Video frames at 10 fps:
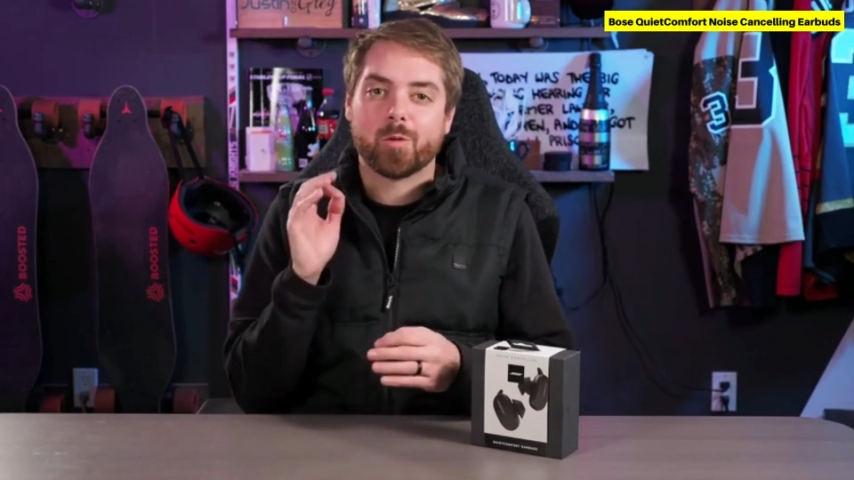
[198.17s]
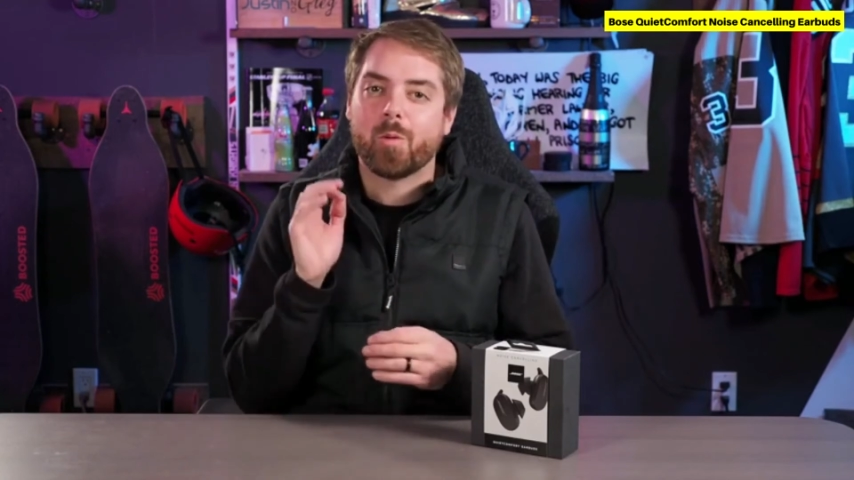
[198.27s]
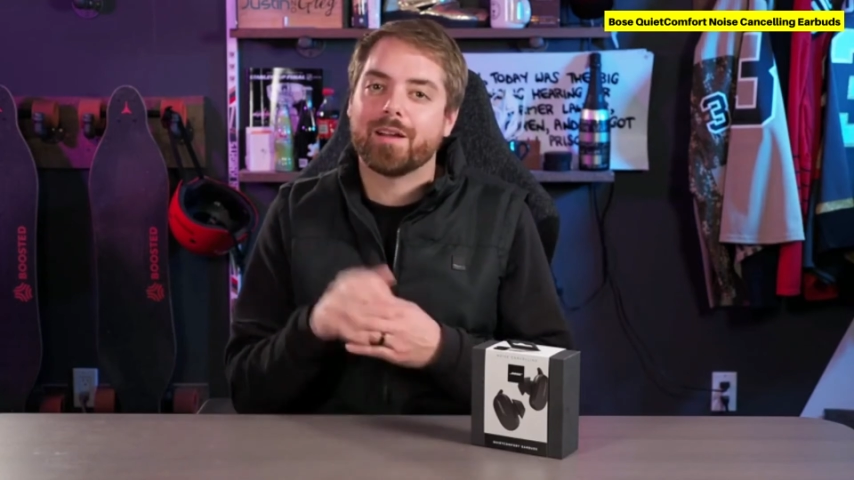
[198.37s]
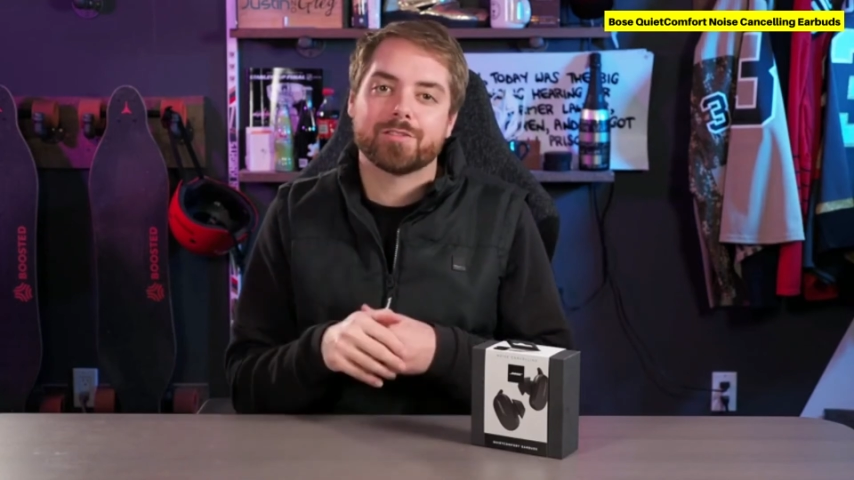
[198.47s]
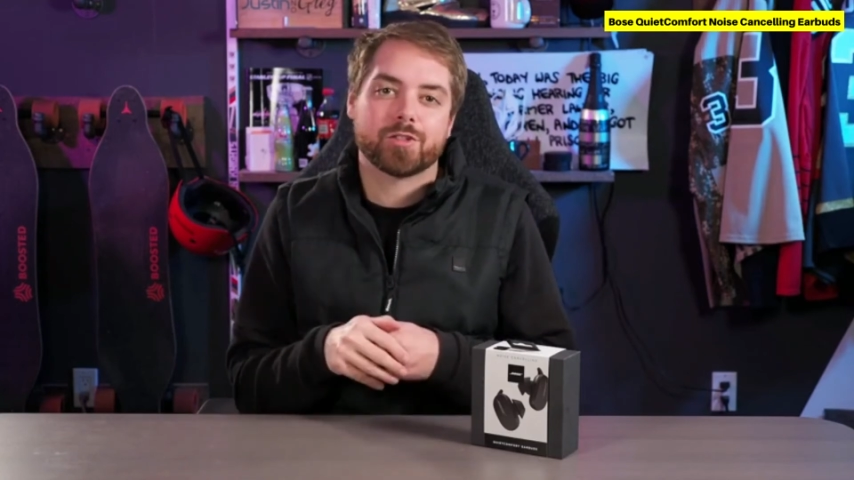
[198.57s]

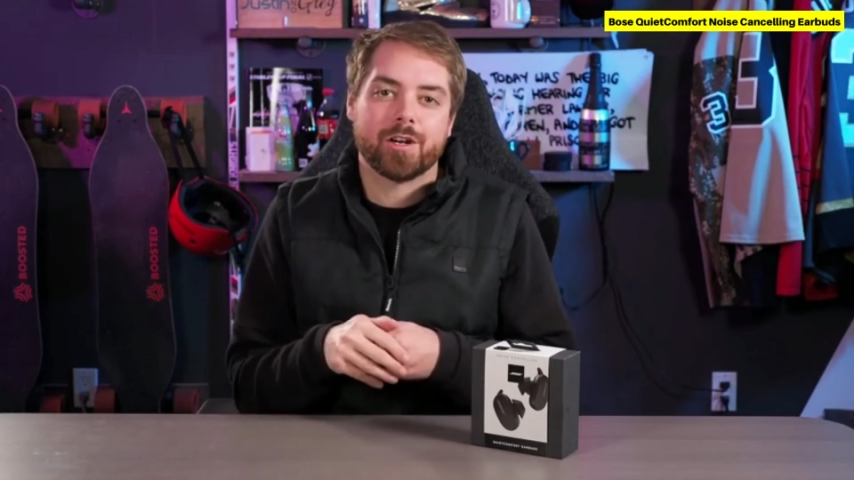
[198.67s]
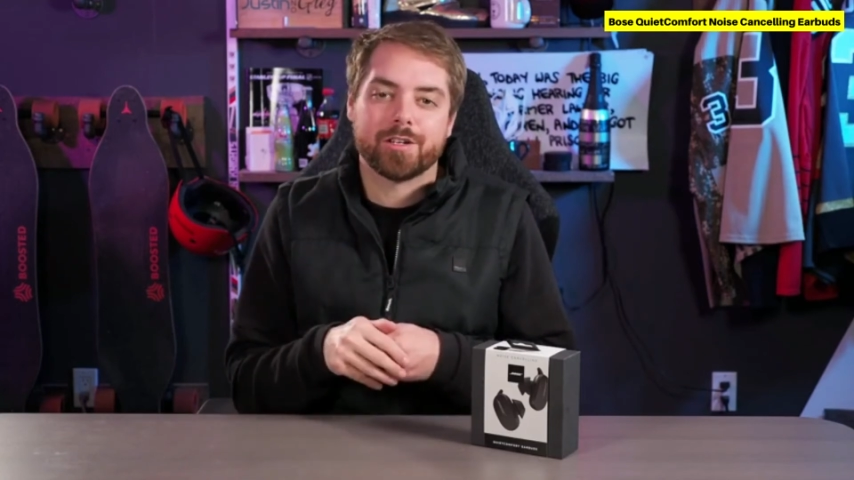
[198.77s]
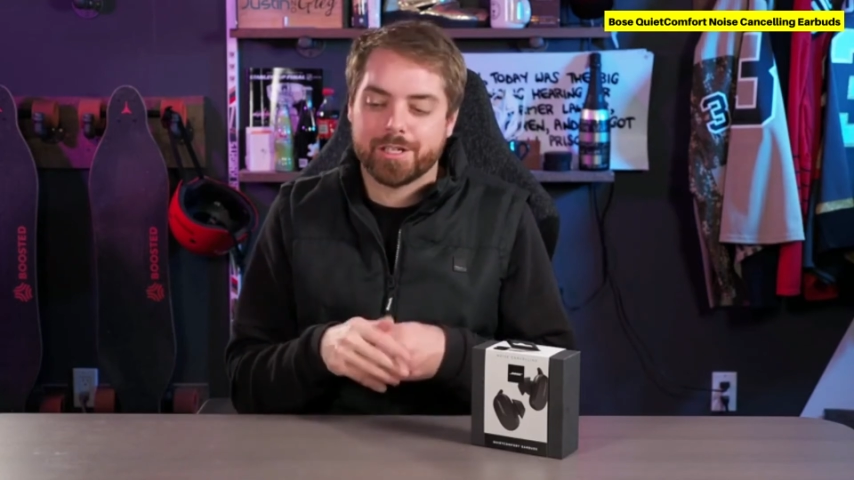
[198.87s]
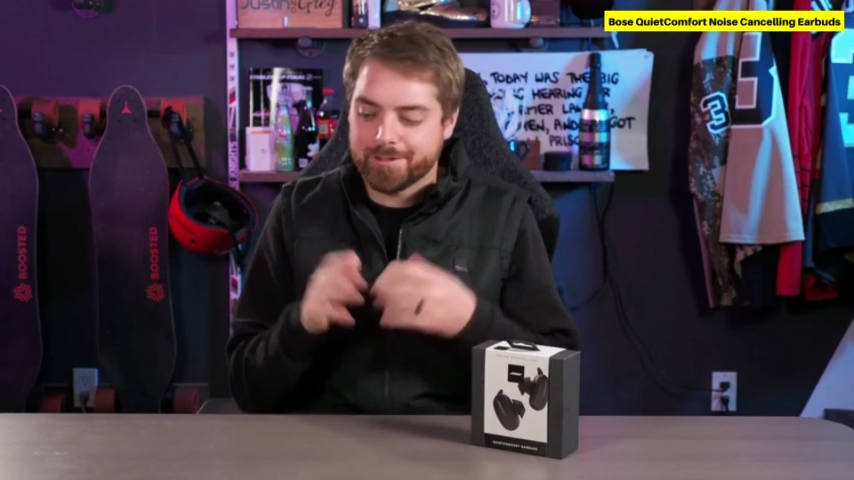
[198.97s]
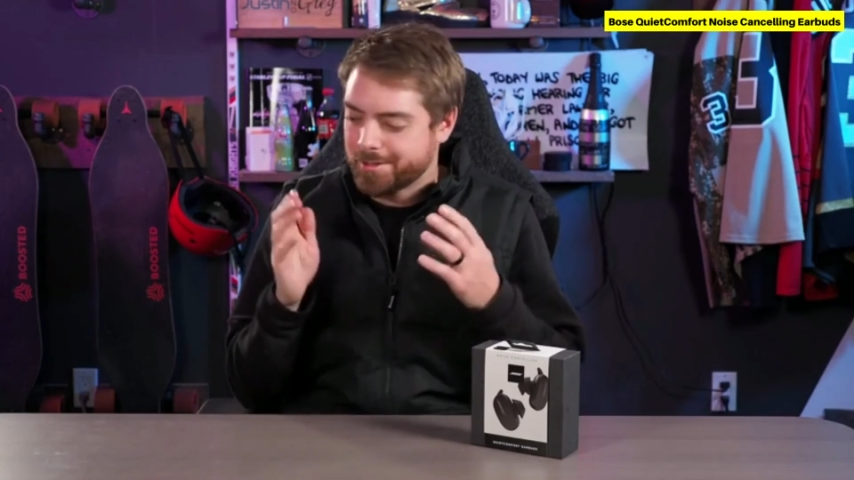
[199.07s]
wireless
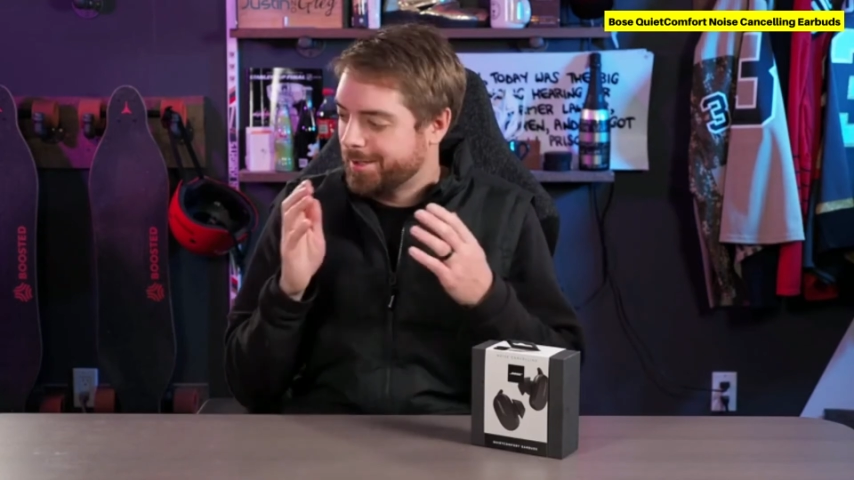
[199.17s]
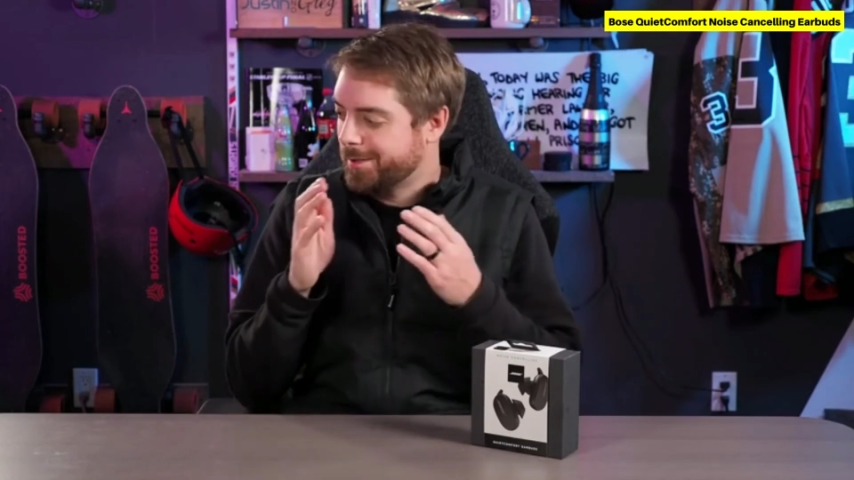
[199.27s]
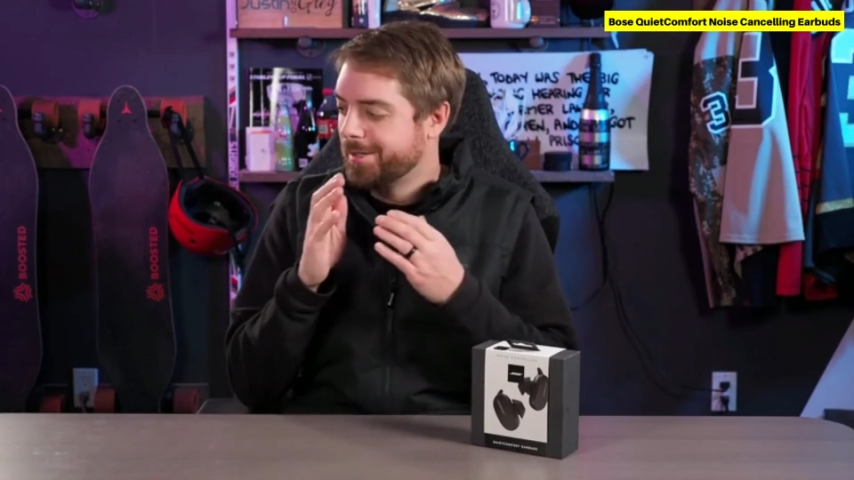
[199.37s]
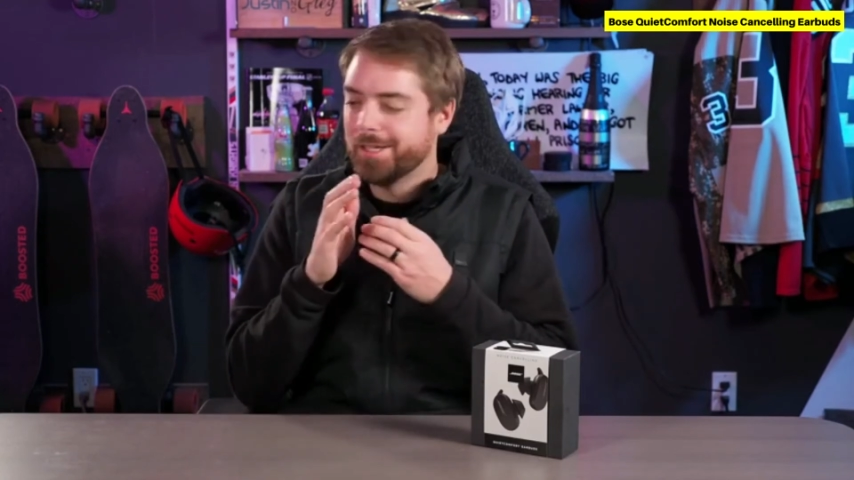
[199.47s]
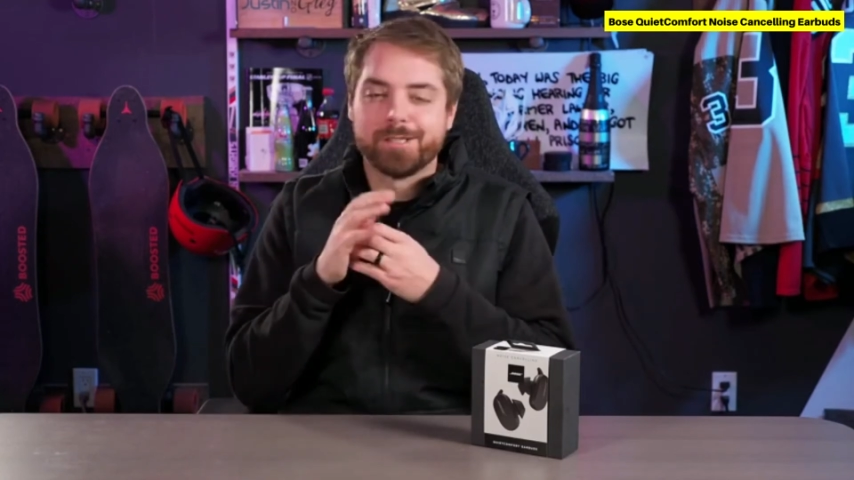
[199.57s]
charging, so